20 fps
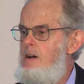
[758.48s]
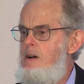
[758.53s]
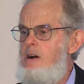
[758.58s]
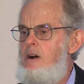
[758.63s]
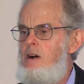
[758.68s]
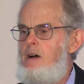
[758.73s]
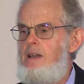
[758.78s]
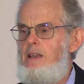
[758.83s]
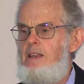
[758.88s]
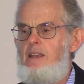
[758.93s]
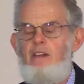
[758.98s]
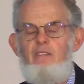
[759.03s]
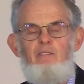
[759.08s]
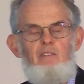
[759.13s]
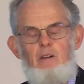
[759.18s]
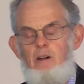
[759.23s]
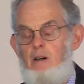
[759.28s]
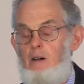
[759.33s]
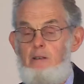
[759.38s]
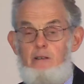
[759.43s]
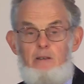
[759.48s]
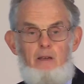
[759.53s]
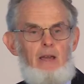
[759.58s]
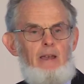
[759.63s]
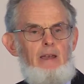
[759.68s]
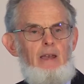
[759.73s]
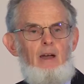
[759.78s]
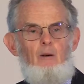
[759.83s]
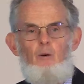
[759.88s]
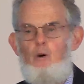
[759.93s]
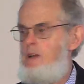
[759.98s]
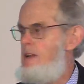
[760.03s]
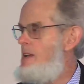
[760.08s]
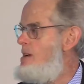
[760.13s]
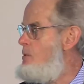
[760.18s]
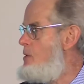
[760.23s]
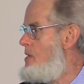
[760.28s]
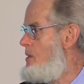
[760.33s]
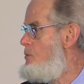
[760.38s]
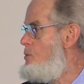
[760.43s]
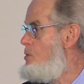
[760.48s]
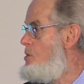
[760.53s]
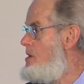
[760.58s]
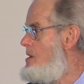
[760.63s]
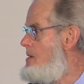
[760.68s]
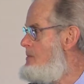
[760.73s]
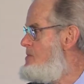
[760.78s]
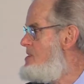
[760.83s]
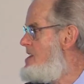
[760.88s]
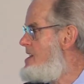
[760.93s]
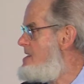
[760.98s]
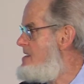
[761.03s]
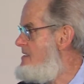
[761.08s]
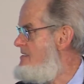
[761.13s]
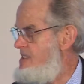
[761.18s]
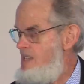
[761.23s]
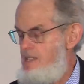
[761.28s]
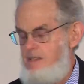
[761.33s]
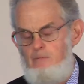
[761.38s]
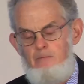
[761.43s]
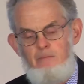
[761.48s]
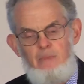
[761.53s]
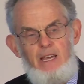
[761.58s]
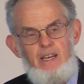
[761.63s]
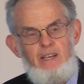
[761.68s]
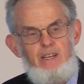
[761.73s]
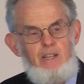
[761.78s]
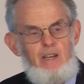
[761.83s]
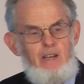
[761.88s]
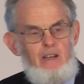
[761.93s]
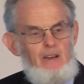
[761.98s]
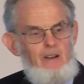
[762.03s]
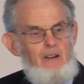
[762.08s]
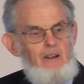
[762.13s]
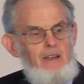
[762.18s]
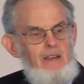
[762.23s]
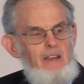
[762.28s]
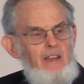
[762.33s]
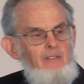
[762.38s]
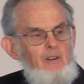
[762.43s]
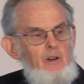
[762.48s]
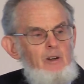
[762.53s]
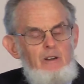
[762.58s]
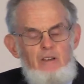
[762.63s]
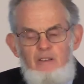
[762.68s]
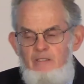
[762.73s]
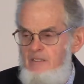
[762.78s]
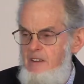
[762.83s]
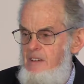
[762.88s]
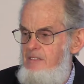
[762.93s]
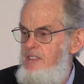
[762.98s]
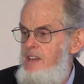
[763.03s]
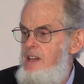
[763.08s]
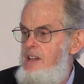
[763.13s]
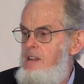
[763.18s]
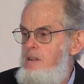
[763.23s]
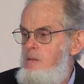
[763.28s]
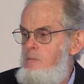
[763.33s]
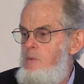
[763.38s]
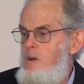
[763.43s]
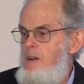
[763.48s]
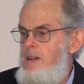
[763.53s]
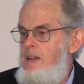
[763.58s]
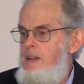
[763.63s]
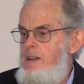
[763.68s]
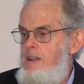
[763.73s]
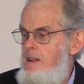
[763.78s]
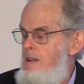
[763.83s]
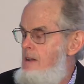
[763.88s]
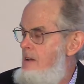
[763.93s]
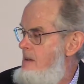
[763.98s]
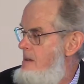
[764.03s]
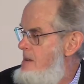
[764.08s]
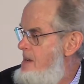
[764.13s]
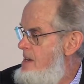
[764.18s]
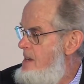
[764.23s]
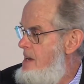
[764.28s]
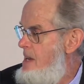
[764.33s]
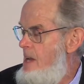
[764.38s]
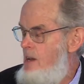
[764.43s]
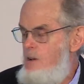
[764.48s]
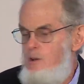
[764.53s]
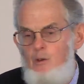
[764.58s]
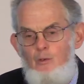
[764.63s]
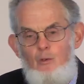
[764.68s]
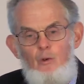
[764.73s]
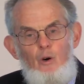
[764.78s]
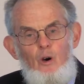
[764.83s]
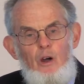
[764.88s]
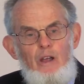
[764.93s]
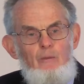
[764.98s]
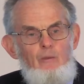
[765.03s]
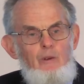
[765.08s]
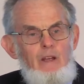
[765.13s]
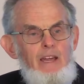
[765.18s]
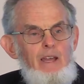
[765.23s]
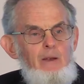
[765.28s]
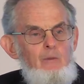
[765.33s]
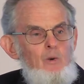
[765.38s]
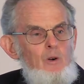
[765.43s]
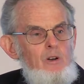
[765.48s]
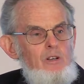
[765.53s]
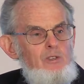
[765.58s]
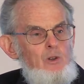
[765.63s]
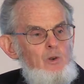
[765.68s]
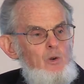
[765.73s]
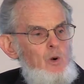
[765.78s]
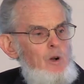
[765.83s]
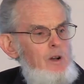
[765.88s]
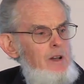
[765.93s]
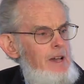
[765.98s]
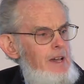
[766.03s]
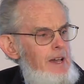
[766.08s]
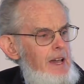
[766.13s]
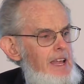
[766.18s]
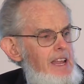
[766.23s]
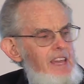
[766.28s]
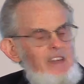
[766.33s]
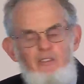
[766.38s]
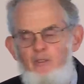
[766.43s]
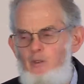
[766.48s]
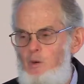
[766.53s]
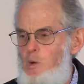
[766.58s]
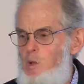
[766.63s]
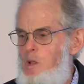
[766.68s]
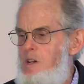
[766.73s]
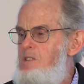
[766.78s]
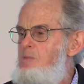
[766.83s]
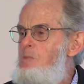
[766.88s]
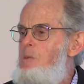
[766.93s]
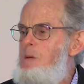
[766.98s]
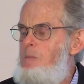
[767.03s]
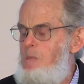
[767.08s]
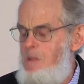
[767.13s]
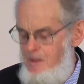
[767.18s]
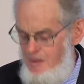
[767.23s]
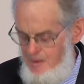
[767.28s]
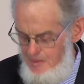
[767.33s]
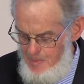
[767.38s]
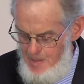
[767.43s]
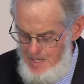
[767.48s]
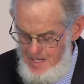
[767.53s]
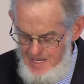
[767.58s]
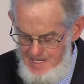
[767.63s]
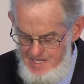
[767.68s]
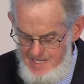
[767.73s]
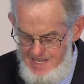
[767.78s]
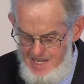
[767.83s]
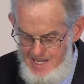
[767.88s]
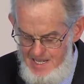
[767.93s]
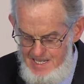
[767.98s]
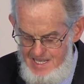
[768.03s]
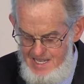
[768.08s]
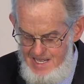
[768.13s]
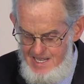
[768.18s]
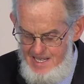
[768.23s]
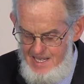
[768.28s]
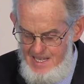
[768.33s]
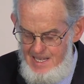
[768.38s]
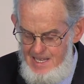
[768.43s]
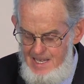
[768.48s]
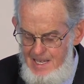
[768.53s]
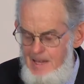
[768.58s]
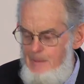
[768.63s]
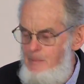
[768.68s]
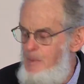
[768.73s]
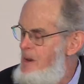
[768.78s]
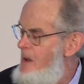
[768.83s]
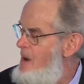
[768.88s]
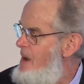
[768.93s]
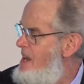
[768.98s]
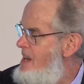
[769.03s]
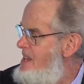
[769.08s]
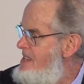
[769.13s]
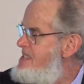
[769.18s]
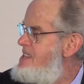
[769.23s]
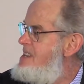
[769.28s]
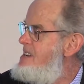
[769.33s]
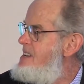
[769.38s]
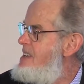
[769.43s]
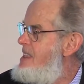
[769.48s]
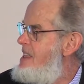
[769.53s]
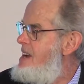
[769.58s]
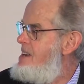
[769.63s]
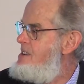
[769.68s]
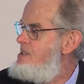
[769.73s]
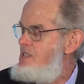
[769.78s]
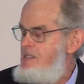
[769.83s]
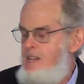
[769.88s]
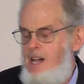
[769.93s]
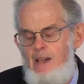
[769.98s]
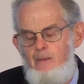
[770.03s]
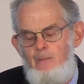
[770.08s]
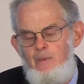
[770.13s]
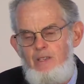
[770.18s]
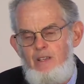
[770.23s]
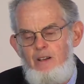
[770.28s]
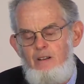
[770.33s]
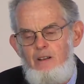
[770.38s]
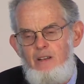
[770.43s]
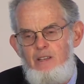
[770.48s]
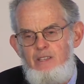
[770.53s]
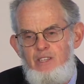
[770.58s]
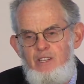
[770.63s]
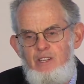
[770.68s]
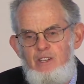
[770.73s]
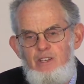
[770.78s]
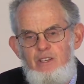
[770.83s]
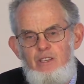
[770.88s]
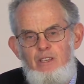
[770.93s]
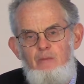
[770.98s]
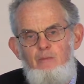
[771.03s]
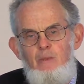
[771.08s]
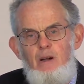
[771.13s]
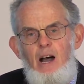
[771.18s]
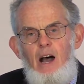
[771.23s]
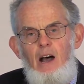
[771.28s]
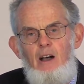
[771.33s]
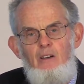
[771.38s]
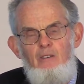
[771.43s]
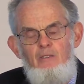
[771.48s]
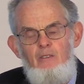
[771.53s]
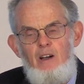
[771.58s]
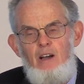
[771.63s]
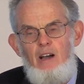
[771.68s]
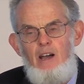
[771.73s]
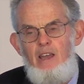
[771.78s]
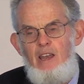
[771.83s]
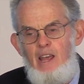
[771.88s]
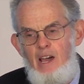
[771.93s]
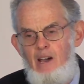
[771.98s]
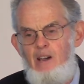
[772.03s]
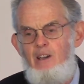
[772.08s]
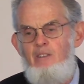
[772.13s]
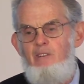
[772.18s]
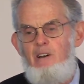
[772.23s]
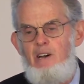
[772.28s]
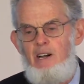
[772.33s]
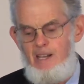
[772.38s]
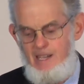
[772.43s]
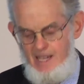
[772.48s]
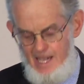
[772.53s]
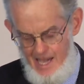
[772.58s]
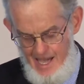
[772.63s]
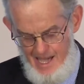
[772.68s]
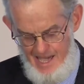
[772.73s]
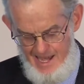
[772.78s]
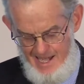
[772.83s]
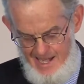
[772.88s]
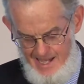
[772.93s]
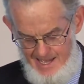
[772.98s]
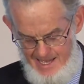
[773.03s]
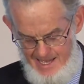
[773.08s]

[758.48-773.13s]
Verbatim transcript: I'd never, I had no idea what the word objectivism meant, and I'd never heard of Nathaniel Branden, and I didn't know who Ayn Rand was or any of all these people that have been discussed. But I listened to those tapes. I listened to them over and over again.